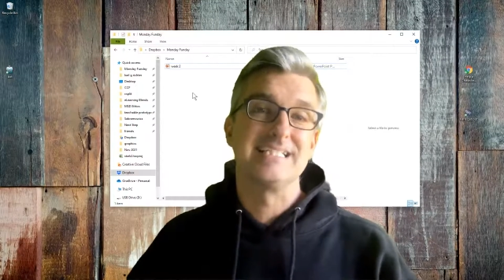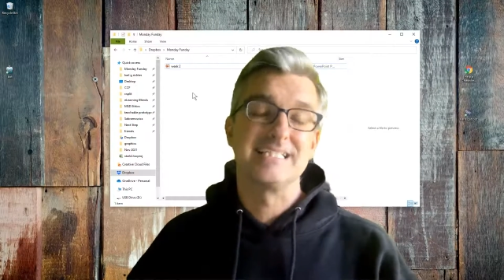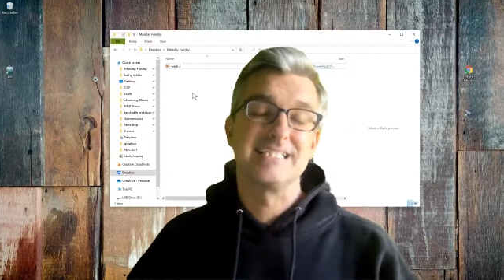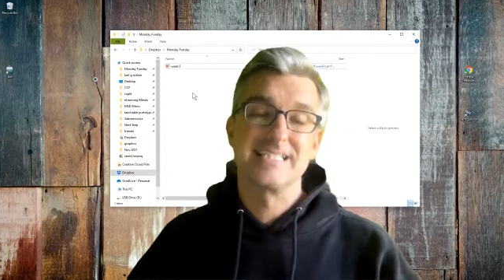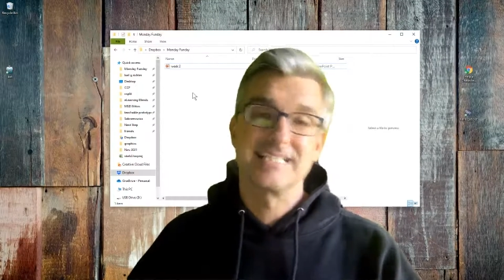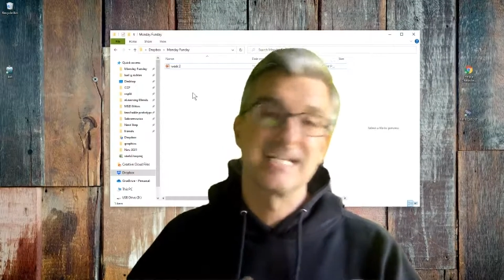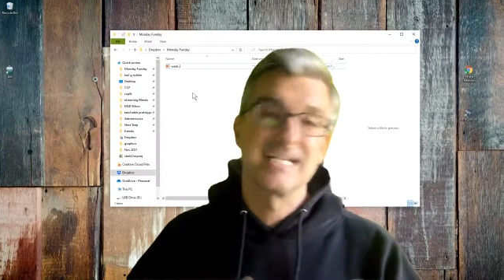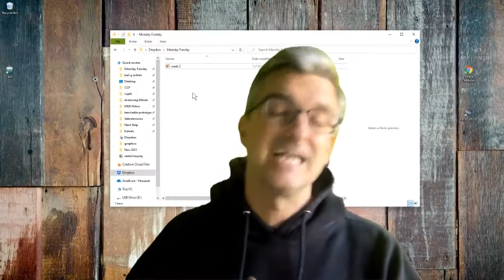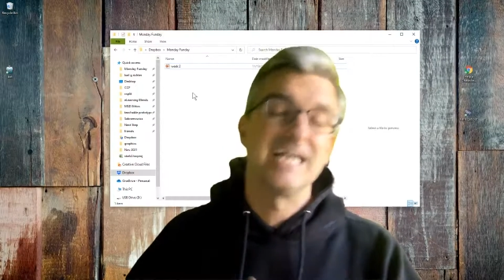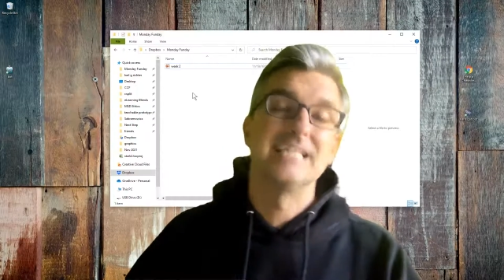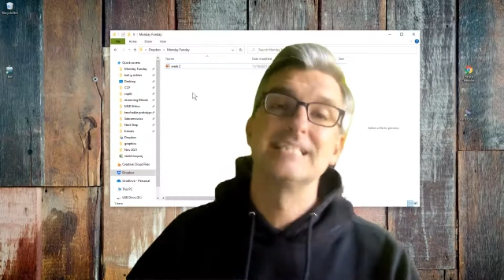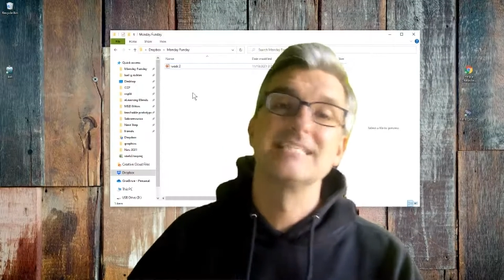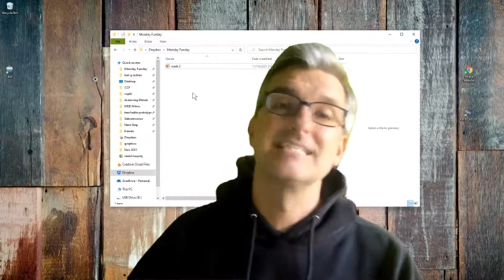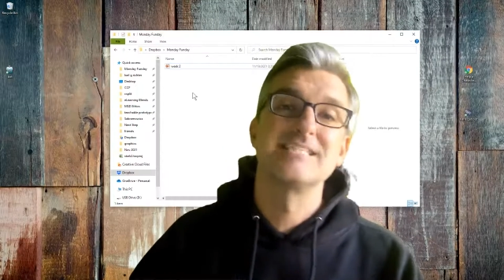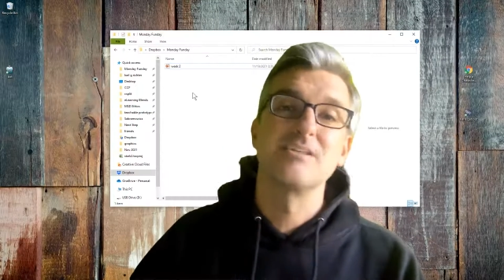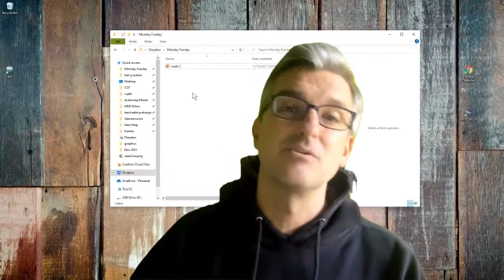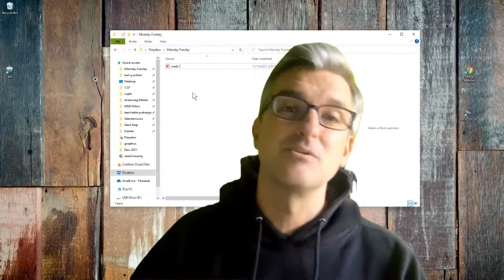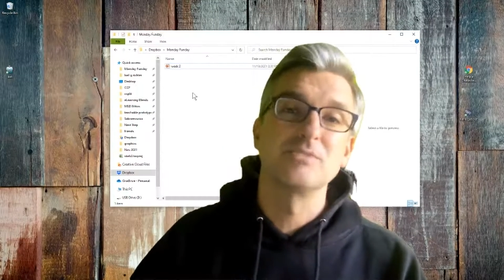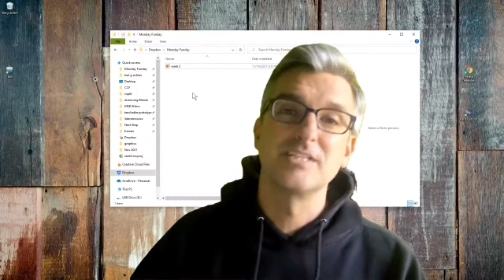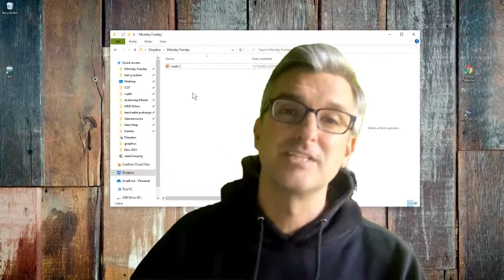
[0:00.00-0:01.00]
Guns
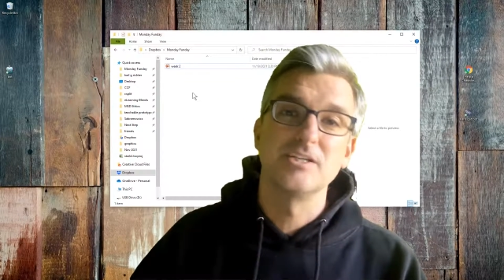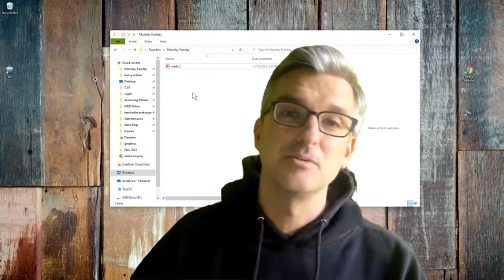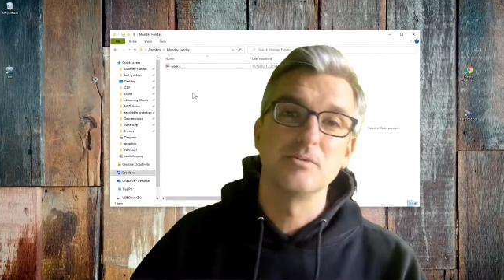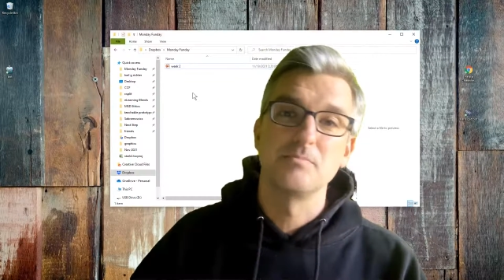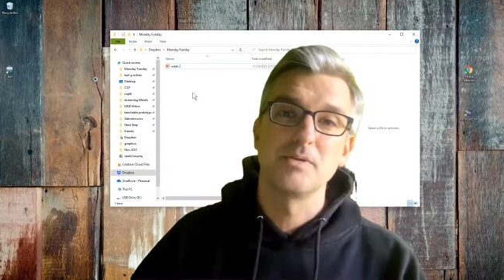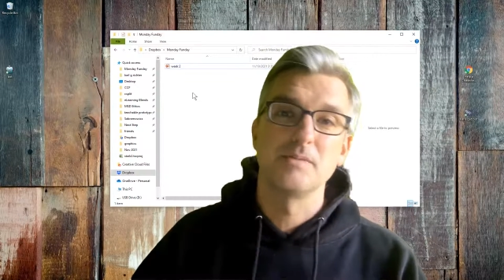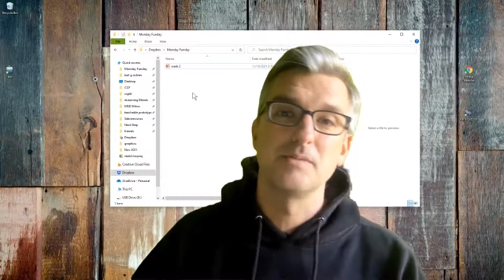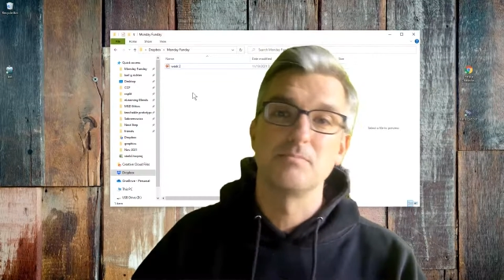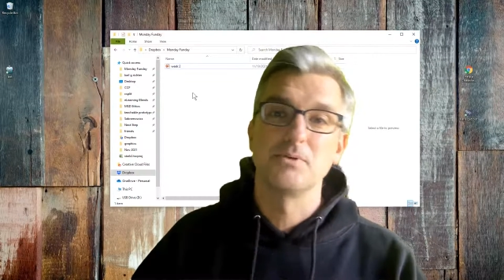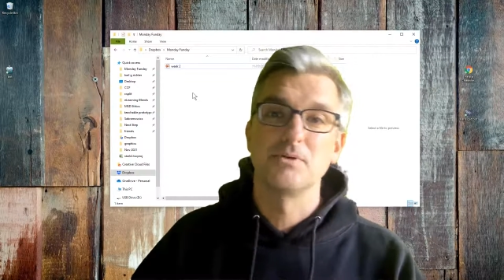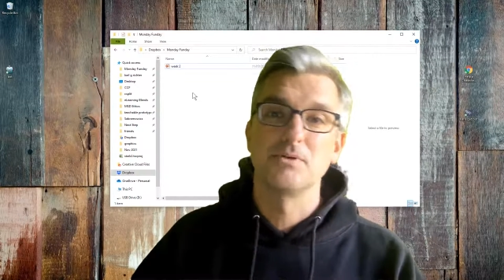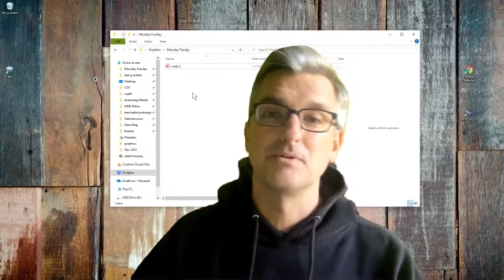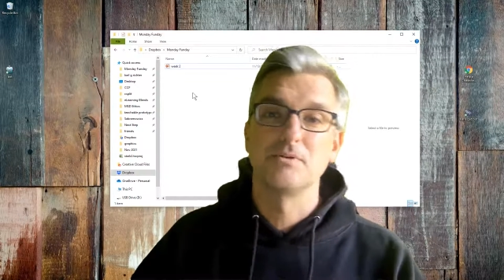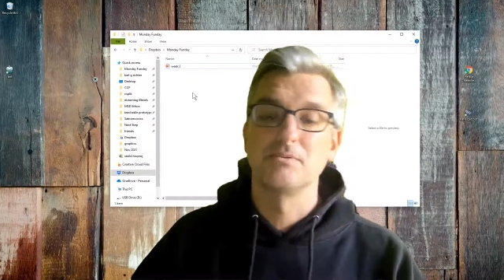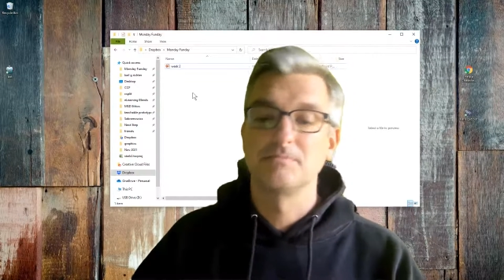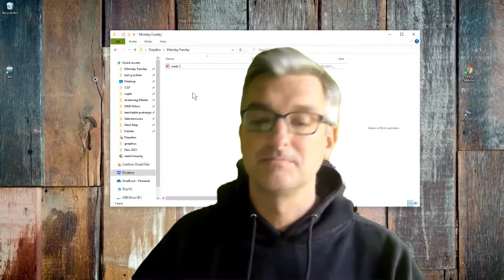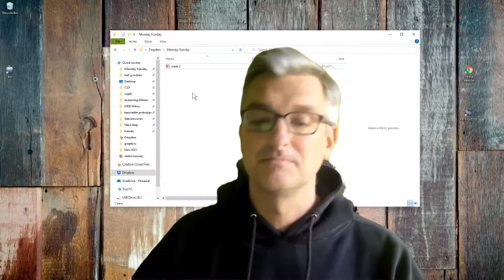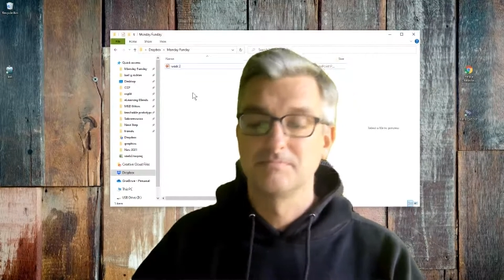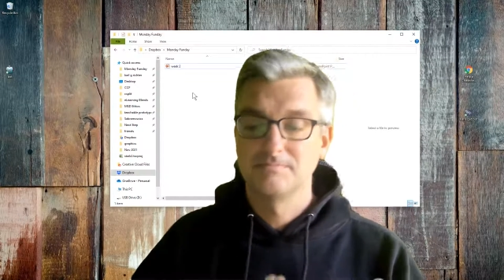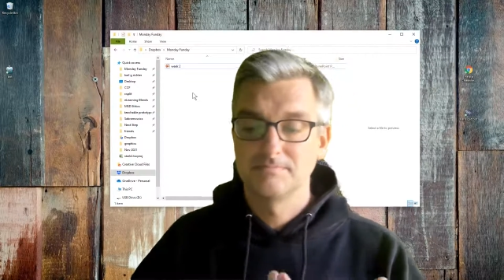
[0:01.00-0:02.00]
don't kill people,
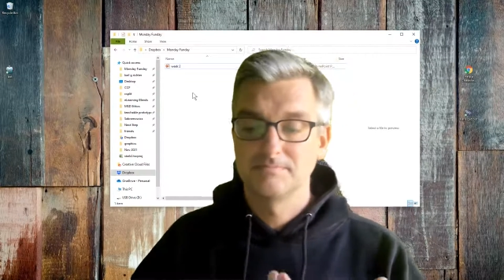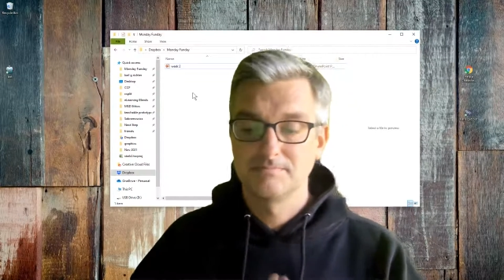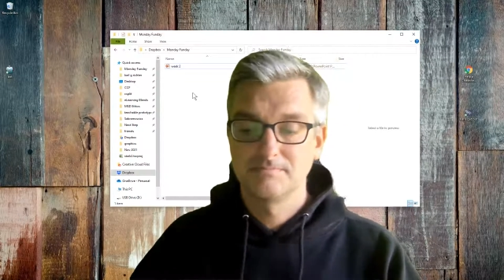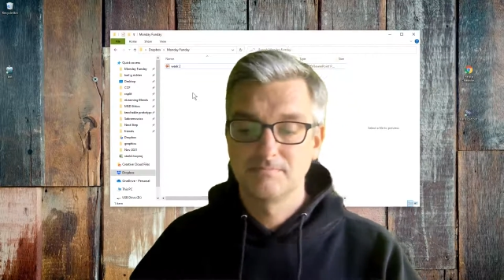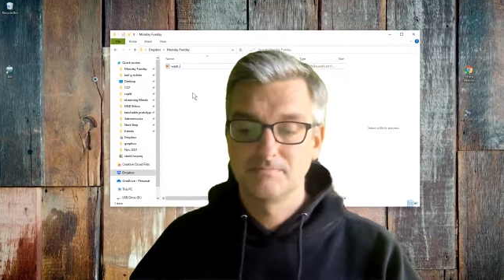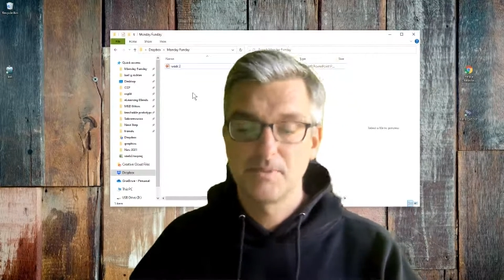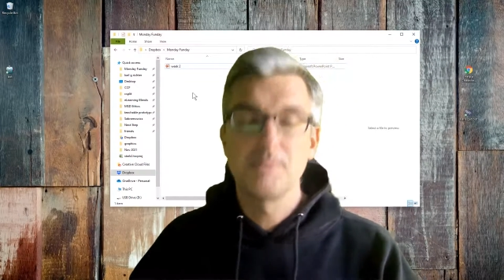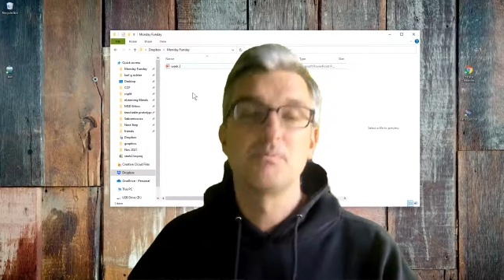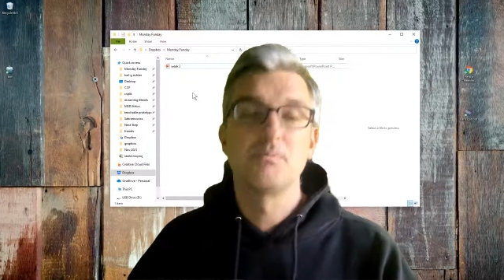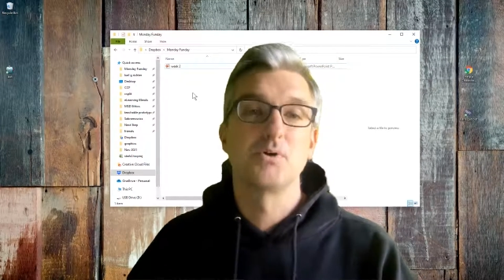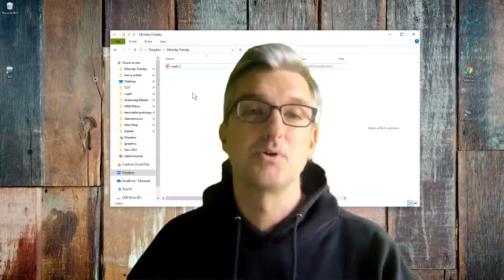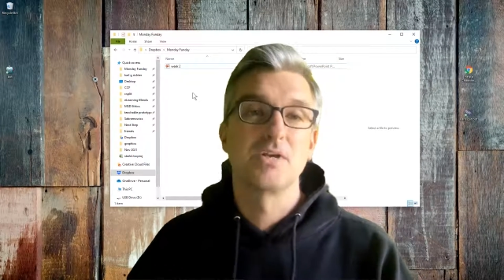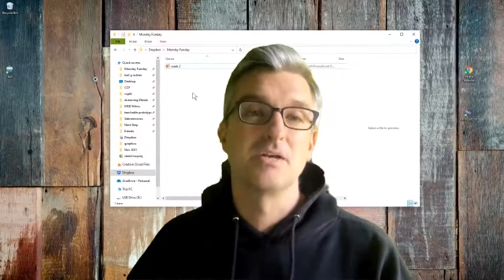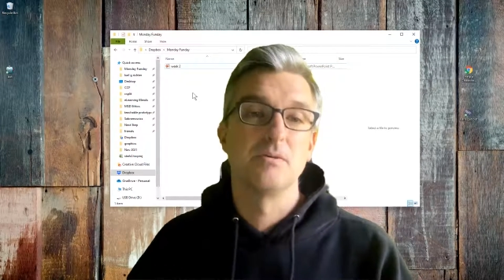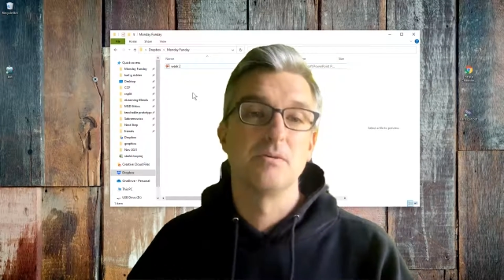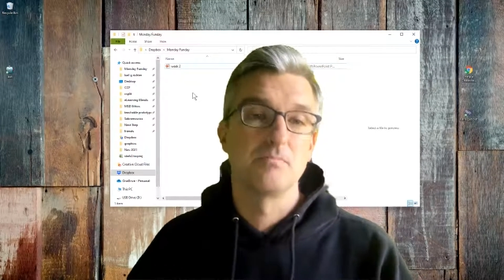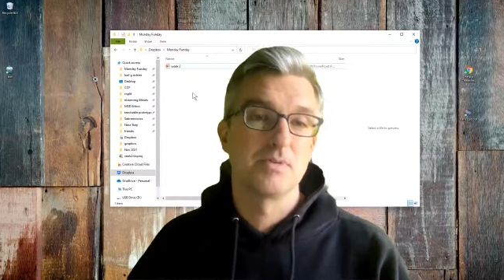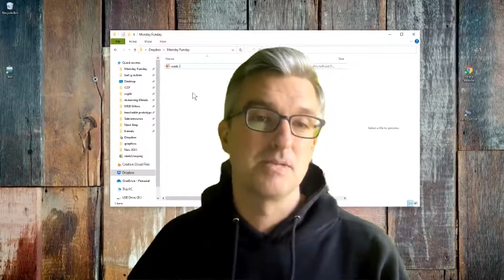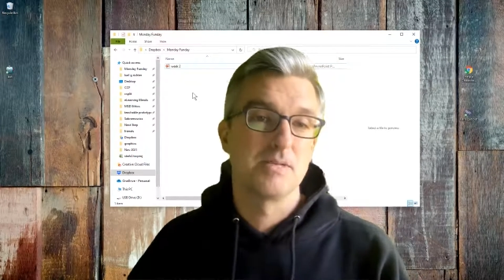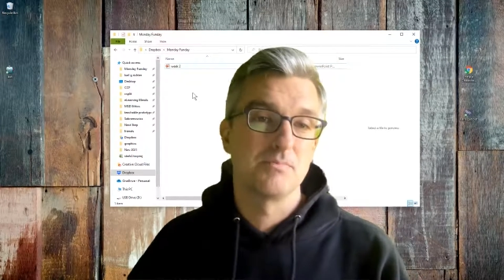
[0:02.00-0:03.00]
people kill
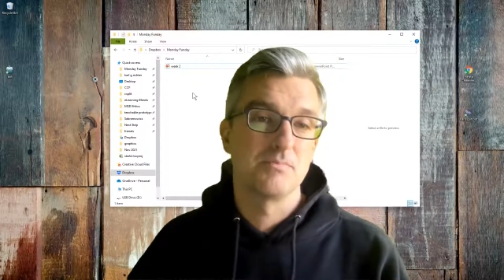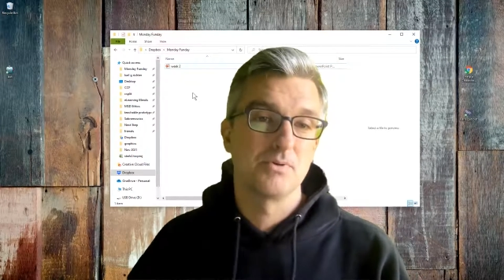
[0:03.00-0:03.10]
people.